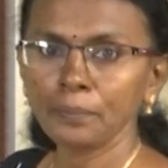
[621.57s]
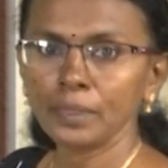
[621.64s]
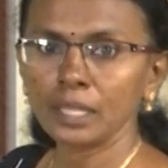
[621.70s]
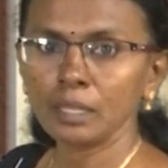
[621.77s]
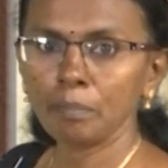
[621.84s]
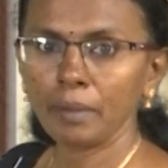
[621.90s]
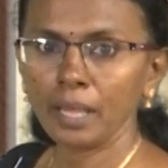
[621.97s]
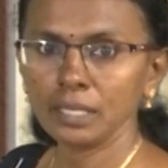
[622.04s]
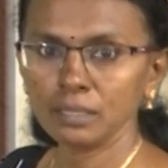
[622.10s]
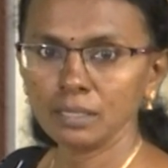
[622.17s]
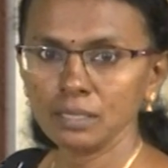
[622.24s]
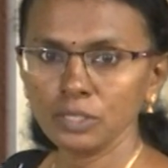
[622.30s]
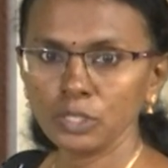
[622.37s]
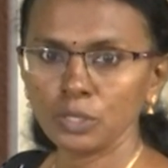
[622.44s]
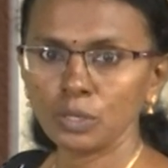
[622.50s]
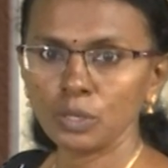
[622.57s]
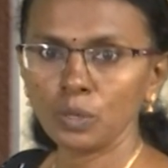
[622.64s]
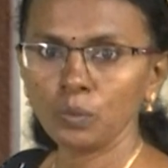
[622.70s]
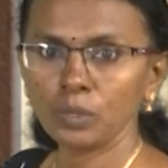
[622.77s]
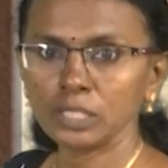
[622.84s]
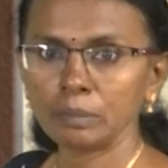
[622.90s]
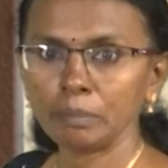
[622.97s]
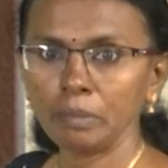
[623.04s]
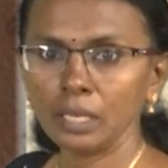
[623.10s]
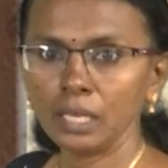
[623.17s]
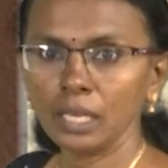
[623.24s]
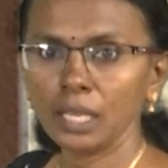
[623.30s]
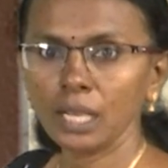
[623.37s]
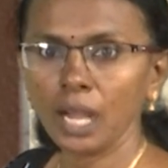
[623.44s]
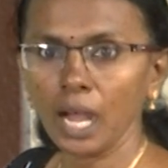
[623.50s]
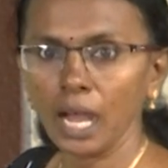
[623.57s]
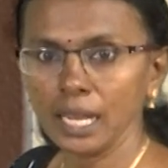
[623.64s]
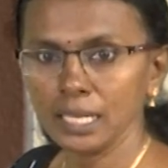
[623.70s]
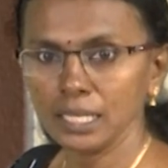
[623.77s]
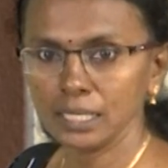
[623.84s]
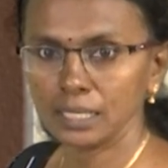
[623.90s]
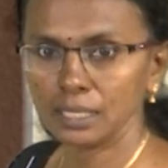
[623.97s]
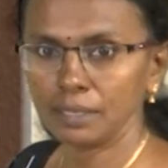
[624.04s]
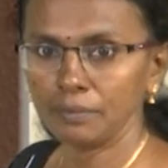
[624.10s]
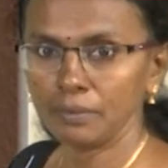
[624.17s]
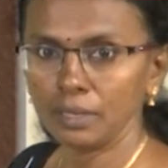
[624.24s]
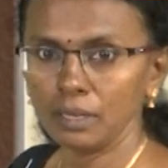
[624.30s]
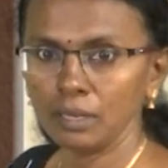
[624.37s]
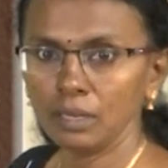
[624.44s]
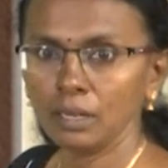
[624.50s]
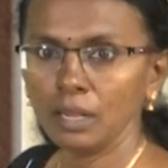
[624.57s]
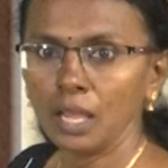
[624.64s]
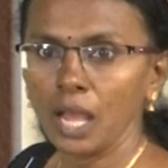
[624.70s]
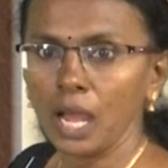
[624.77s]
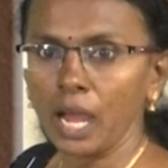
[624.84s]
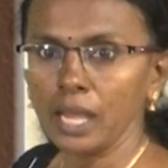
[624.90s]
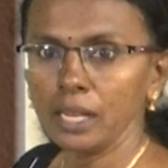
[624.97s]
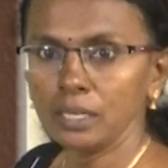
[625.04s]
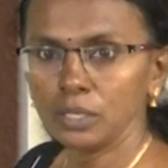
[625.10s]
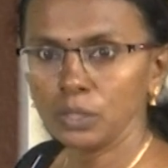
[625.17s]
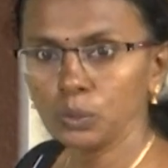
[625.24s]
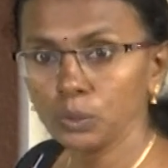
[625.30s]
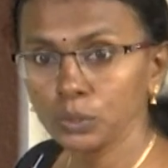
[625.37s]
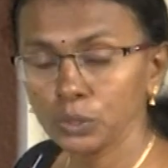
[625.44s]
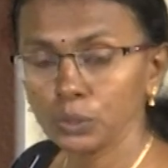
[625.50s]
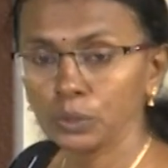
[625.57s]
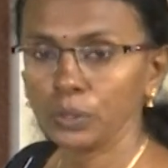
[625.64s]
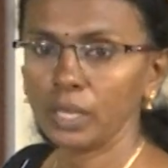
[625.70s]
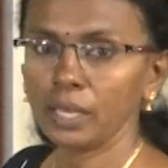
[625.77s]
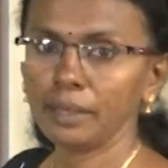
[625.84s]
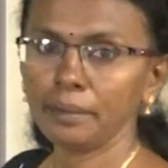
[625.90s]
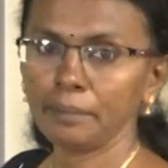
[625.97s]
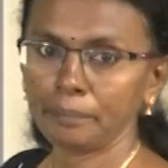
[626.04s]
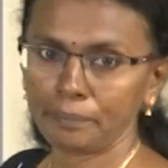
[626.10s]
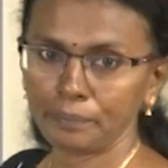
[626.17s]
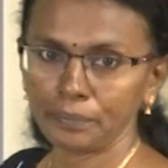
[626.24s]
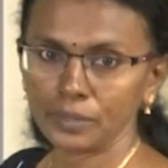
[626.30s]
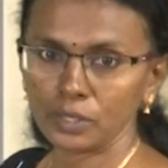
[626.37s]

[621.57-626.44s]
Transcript: the passenger was being uncivil and rude to him.